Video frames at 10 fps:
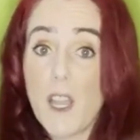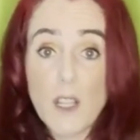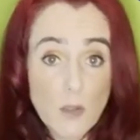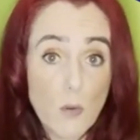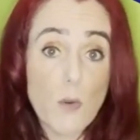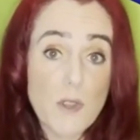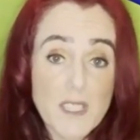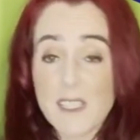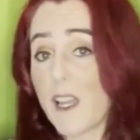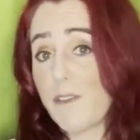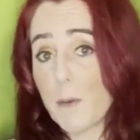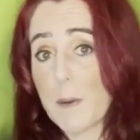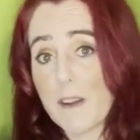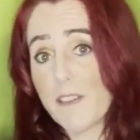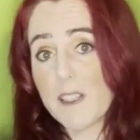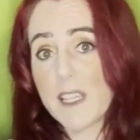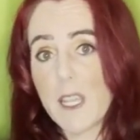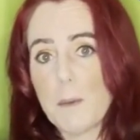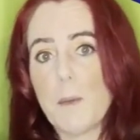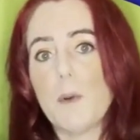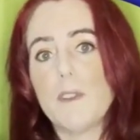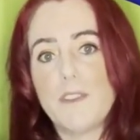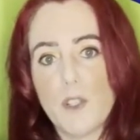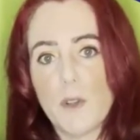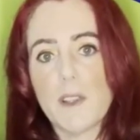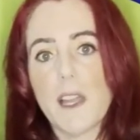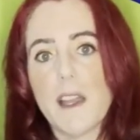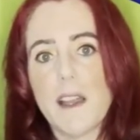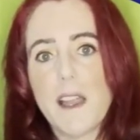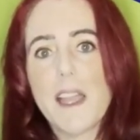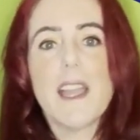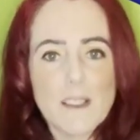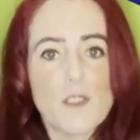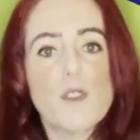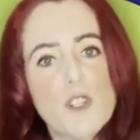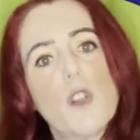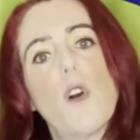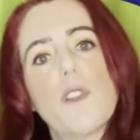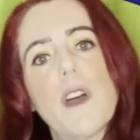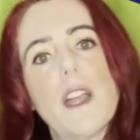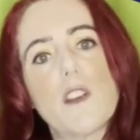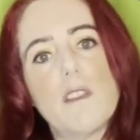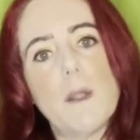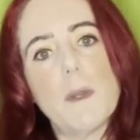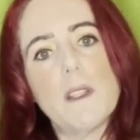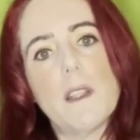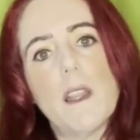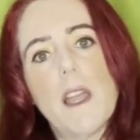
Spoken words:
No, the staff are perfectly capable of doing that. And so she got that agreement.